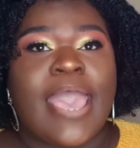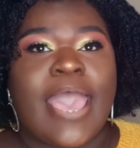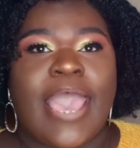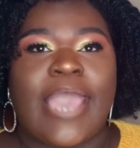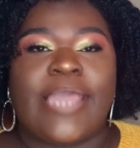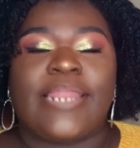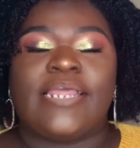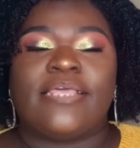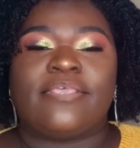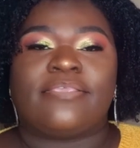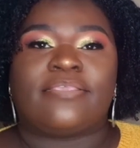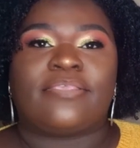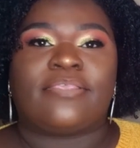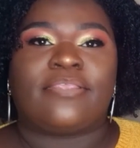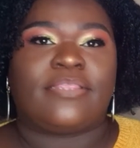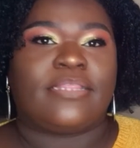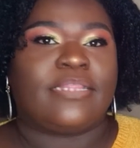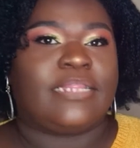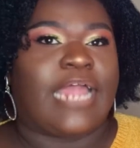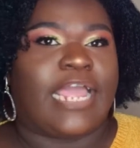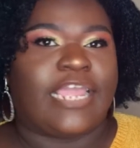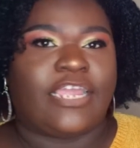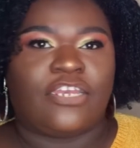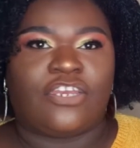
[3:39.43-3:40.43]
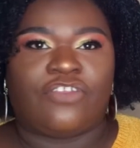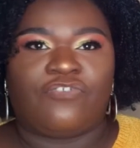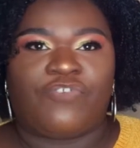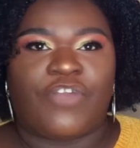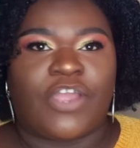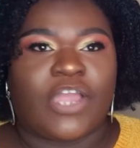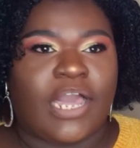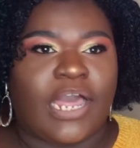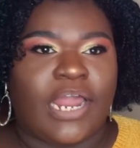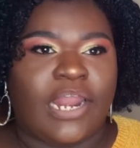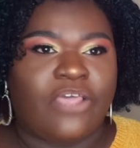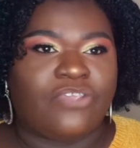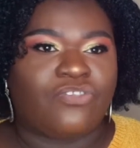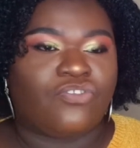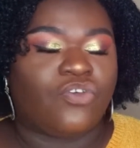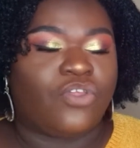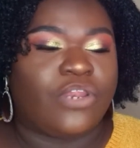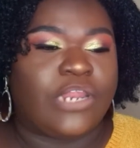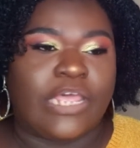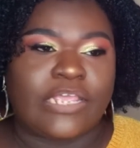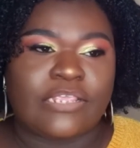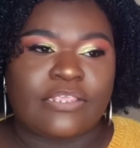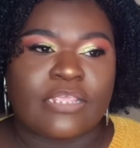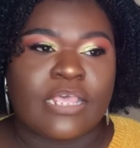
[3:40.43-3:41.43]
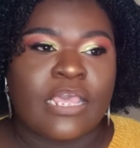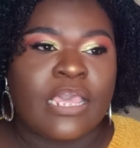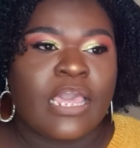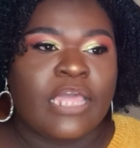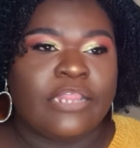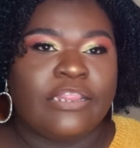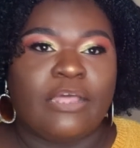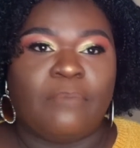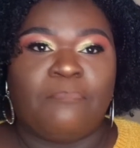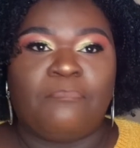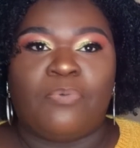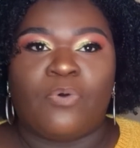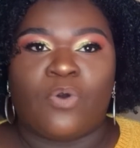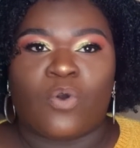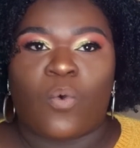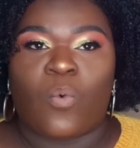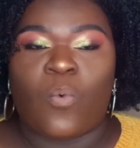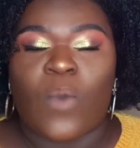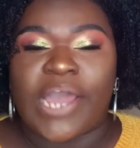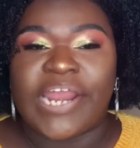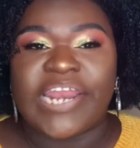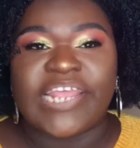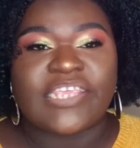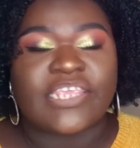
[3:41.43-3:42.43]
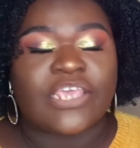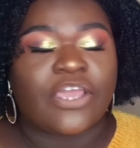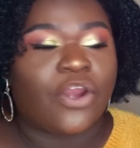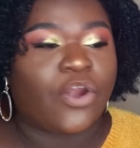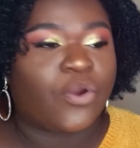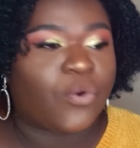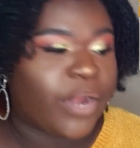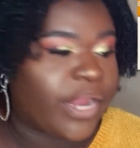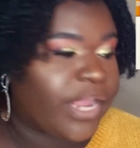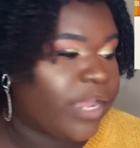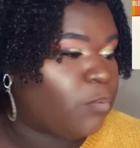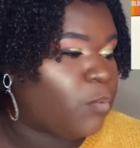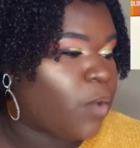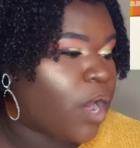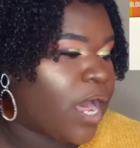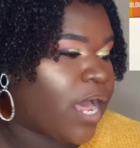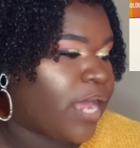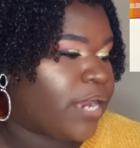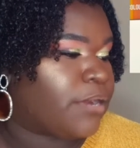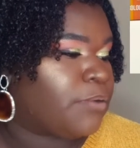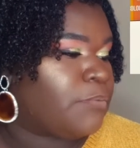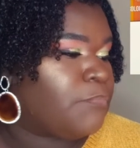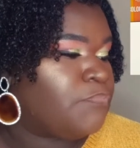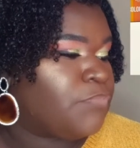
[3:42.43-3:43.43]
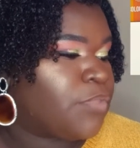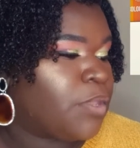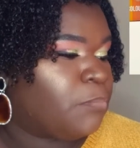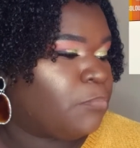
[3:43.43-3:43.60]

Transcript: and it's like different colors. So there's the book 1 is a gray one,